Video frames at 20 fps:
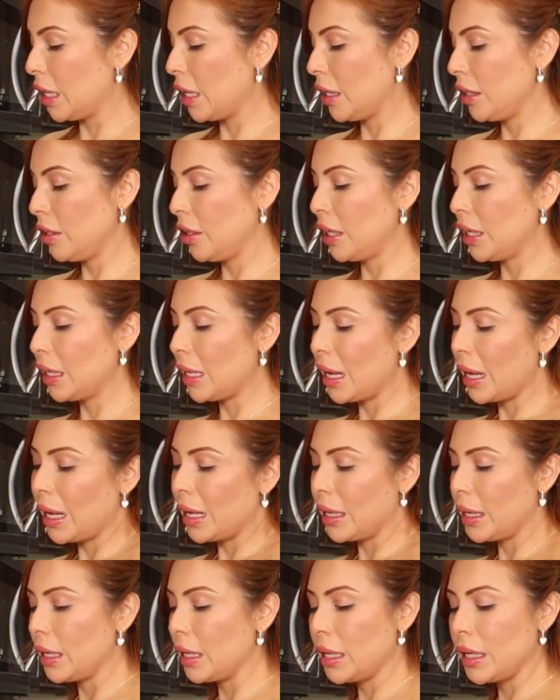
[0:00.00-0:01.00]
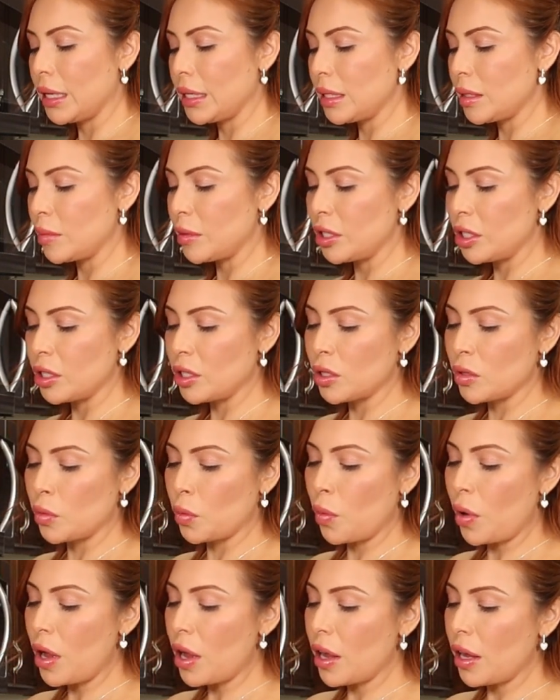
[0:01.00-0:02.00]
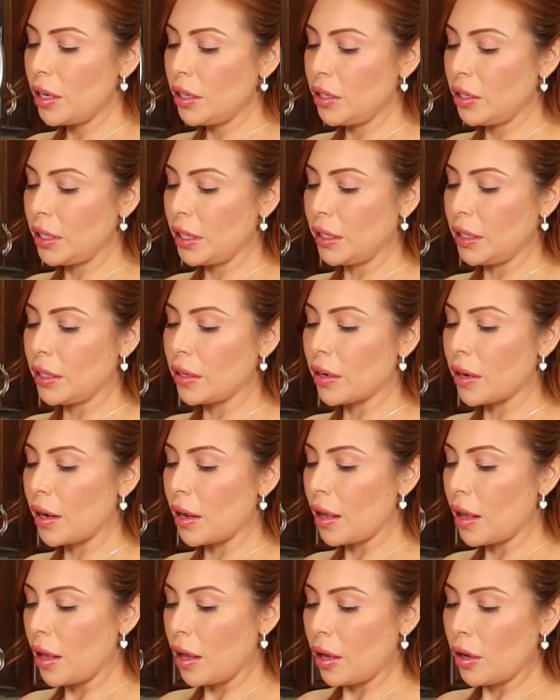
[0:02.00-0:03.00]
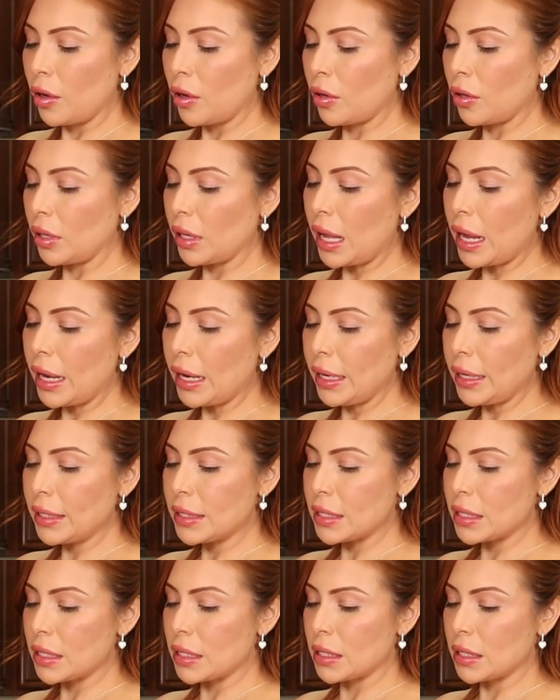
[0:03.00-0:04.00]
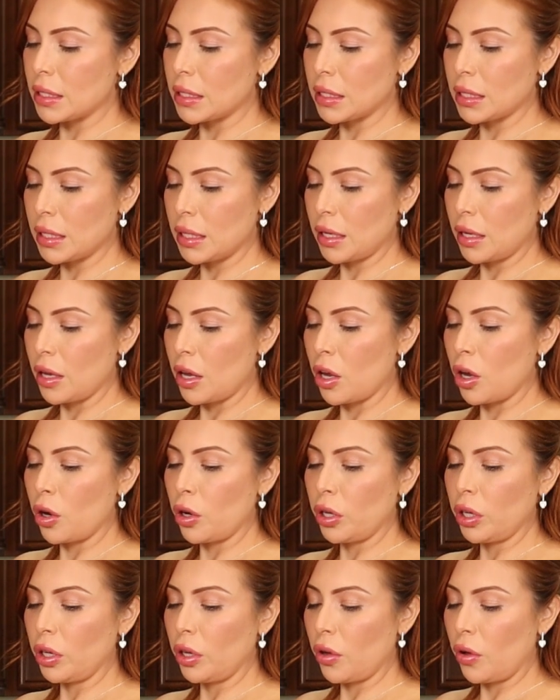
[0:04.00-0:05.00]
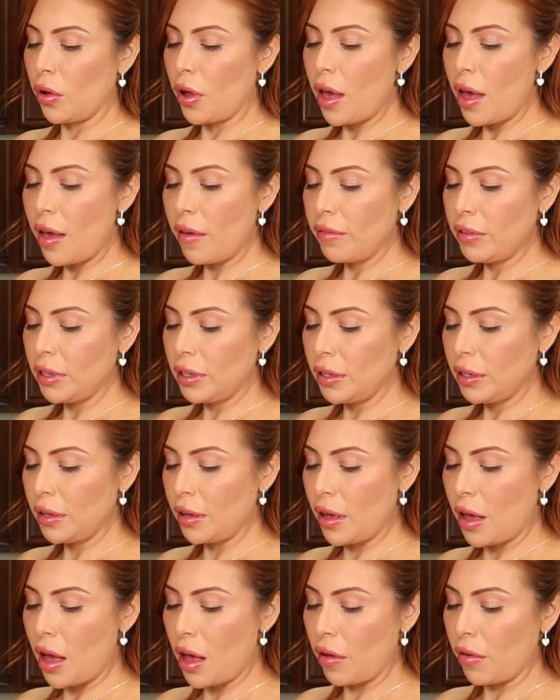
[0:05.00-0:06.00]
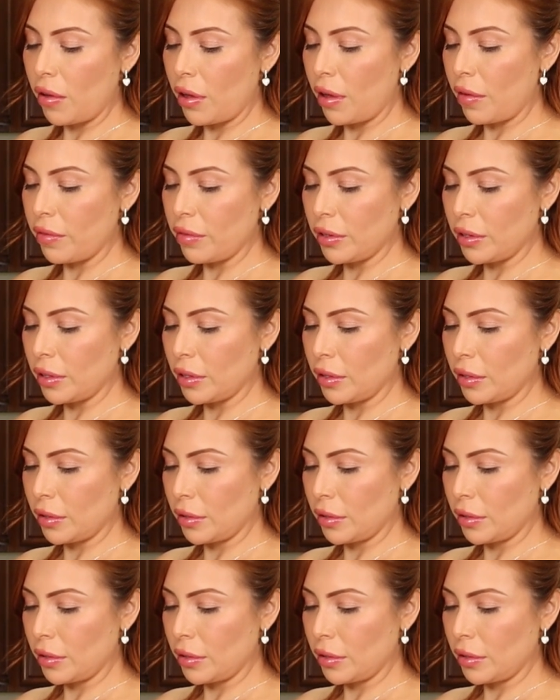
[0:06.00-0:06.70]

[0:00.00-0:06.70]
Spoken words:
And you can add as much as you want. You can either go light, you can go heavy, however.